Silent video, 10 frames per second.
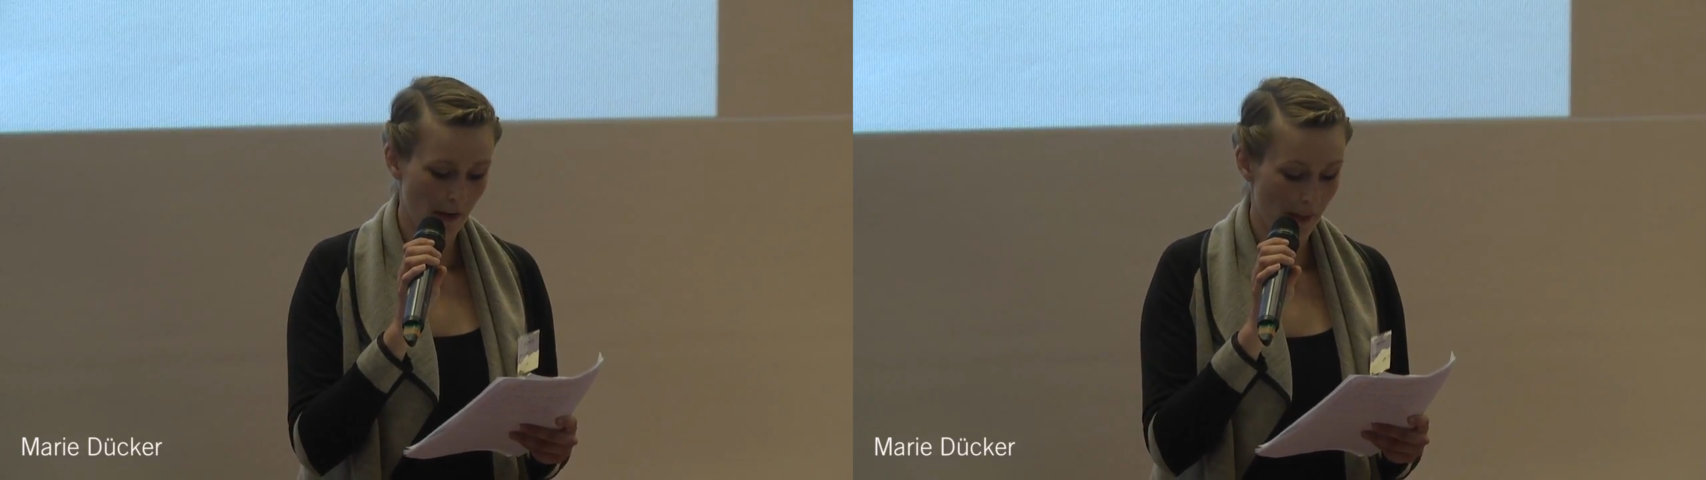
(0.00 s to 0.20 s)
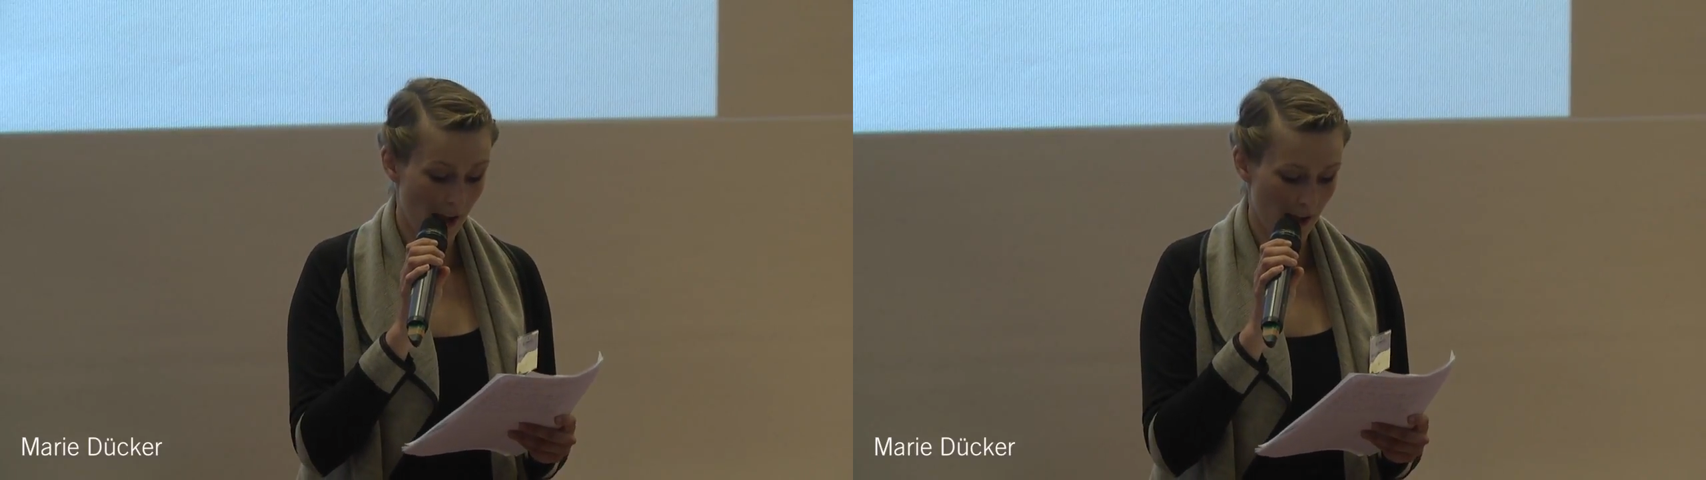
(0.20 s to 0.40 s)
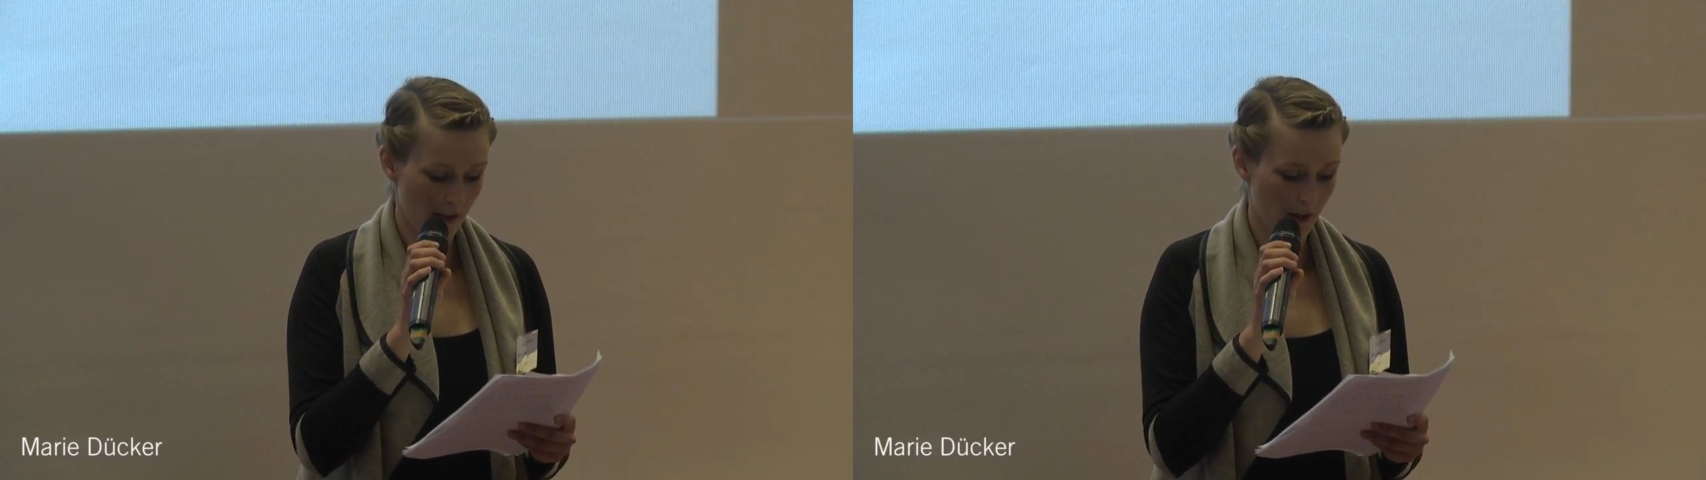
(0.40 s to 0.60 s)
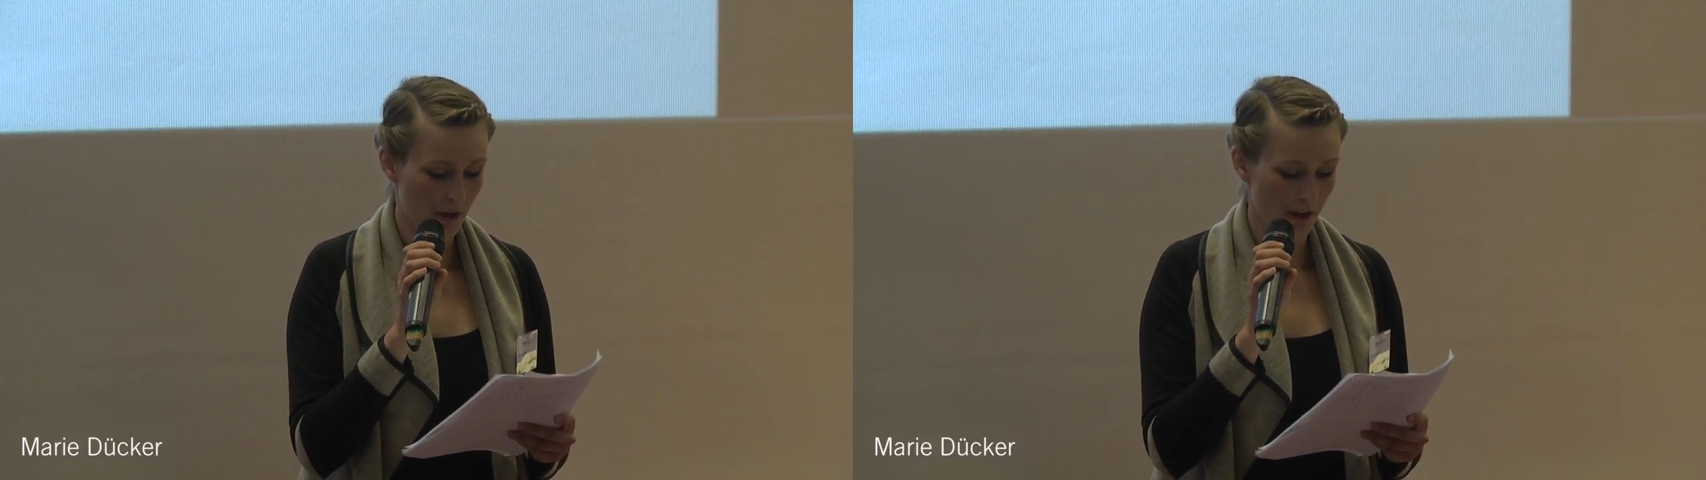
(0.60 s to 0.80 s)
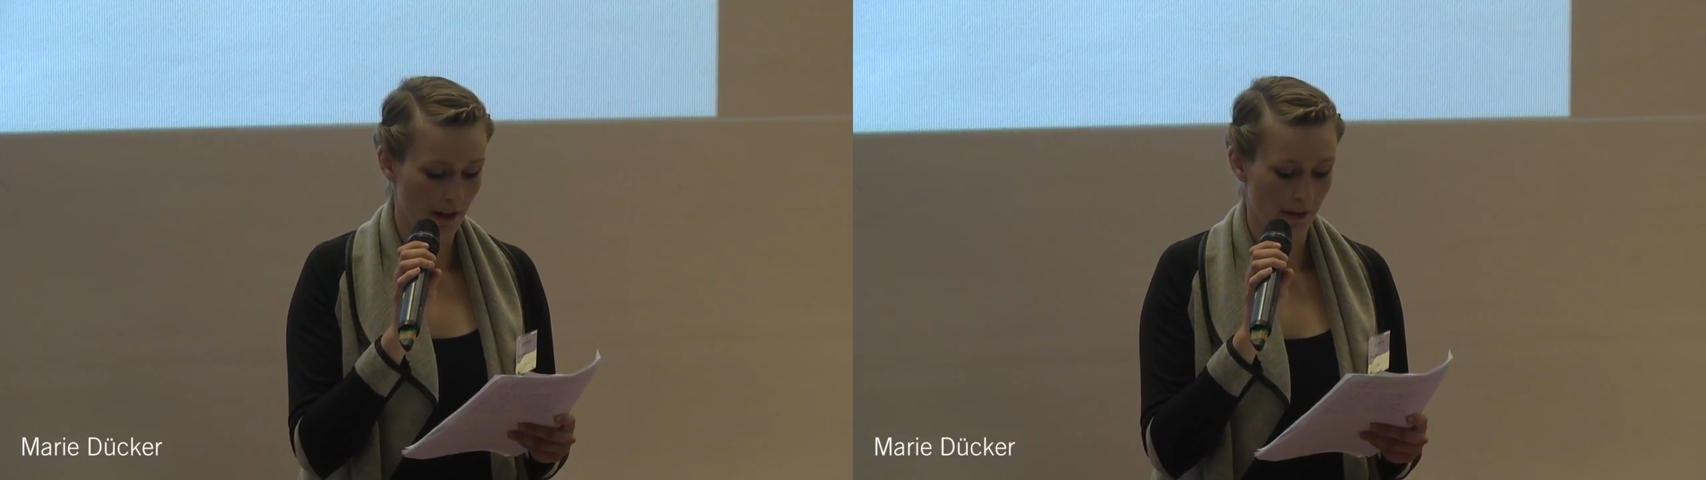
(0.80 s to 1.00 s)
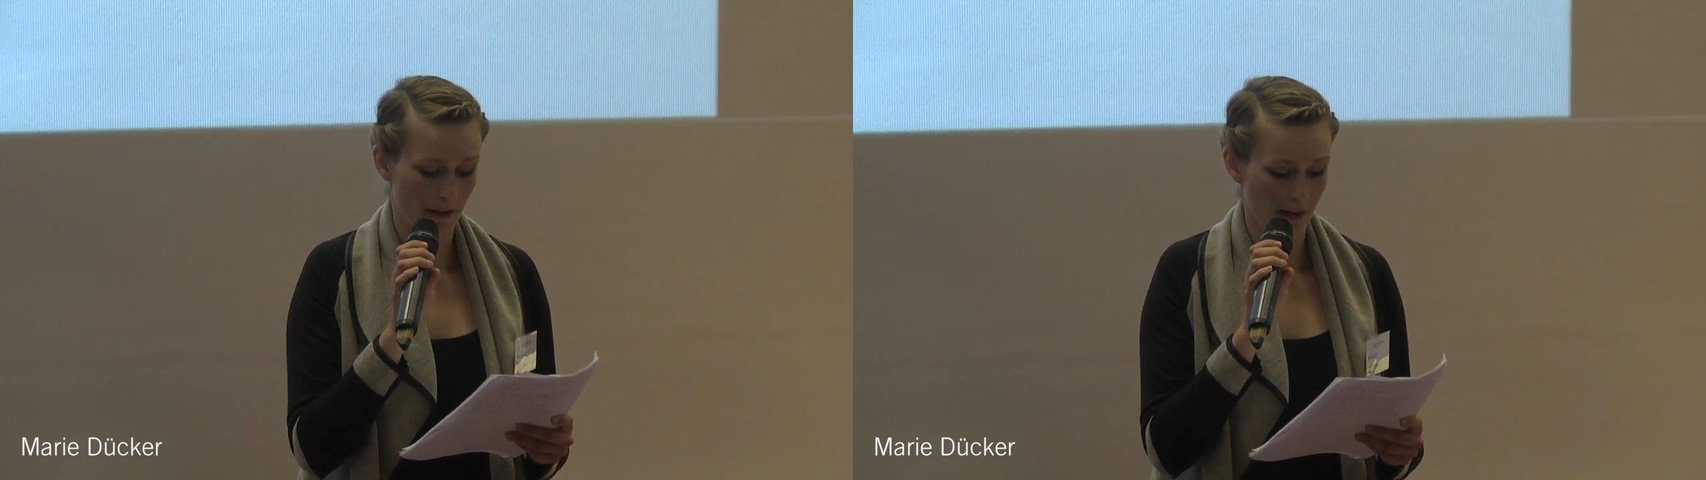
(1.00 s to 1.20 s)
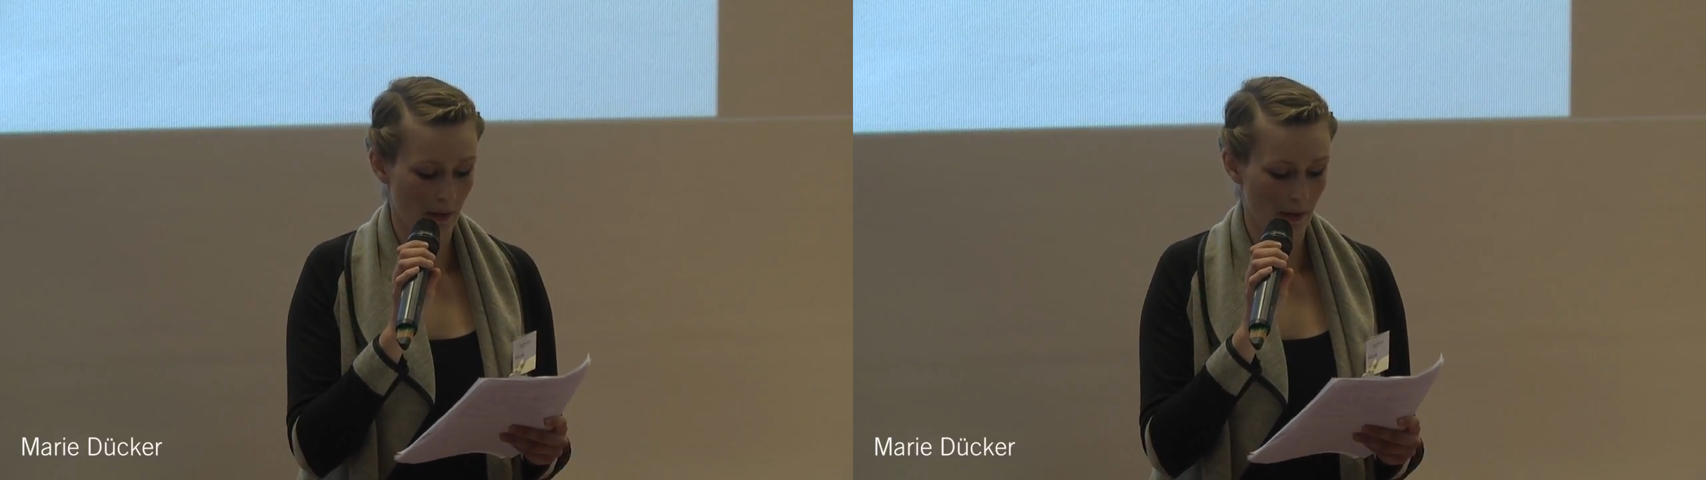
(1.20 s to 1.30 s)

Then you can think